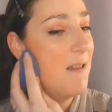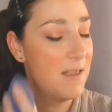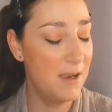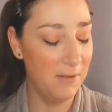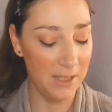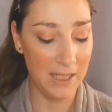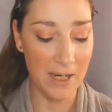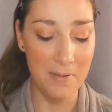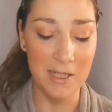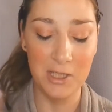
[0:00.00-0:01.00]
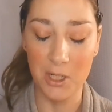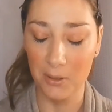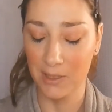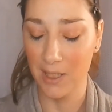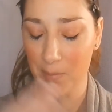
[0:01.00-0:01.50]
that really got me
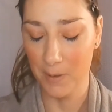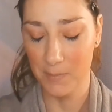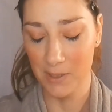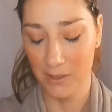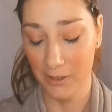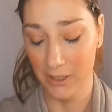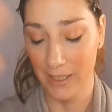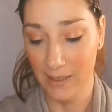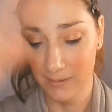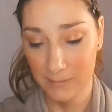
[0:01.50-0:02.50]
choked up. I'm sorry.